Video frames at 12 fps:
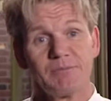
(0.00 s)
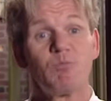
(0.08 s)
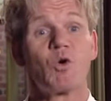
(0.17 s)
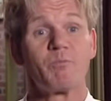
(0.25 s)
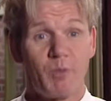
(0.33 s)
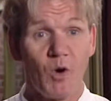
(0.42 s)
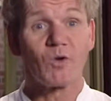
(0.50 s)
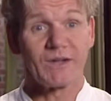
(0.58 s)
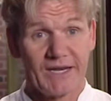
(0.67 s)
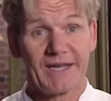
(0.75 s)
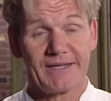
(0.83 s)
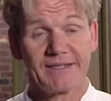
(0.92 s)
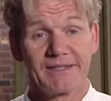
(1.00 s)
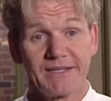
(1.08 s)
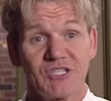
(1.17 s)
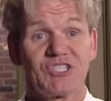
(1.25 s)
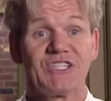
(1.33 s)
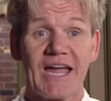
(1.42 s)
More importantly,
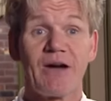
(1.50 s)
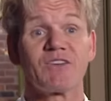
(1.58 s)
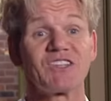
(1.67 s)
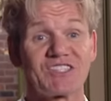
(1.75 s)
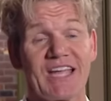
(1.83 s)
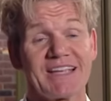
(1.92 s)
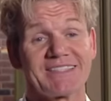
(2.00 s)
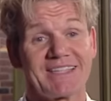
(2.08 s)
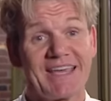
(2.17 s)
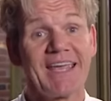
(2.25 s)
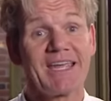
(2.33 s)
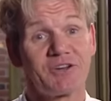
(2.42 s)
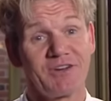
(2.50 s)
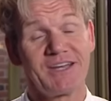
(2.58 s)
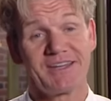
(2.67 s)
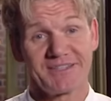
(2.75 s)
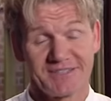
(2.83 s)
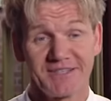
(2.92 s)
she now understands the key
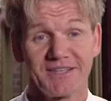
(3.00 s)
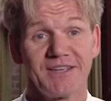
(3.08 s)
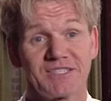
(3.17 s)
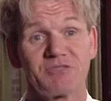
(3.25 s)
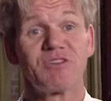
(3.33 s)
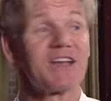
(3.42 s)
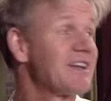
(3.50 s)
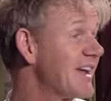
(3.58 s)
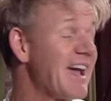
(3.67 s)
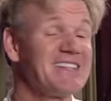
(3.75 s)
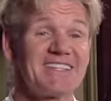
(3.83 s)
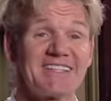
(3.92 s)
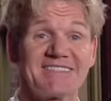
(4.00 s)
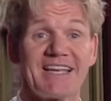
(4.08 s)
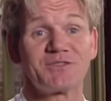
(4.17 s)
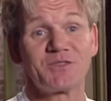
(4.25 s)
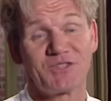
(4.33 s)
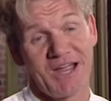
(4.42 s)
ingredients to running a
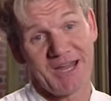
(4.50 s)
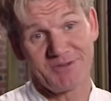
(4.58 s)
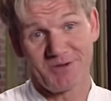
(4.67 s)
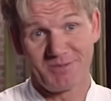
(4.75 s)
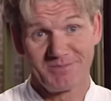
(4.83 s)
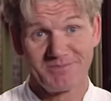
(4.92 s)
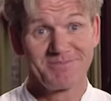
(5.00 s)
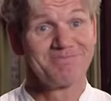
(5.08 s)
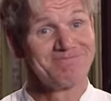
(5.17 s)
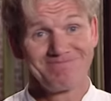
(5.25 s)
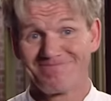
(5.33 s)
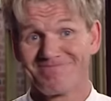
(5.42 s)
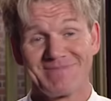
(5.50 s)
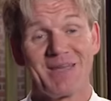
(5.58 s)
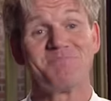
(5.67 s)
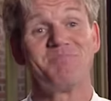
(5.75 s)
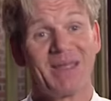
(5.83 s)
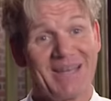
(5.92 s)
successful dining room.
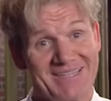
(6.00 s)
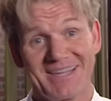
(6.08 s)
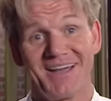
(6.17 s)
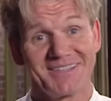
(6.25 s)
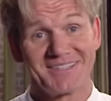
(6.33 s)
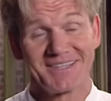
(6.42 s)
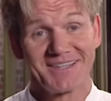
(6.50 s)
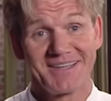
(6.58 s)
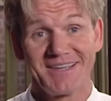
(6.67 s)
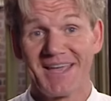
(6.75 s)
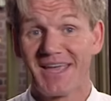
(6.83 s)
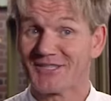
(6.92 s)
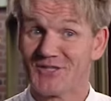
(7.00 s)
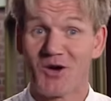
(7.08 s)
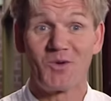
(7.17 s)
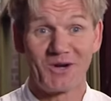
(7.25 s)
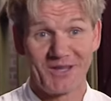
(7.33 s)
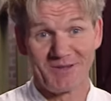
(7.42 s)
Belly dancing is not
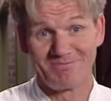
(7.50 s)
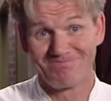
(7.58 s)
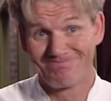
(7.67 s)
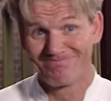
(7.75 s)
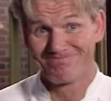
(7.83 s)
one of them.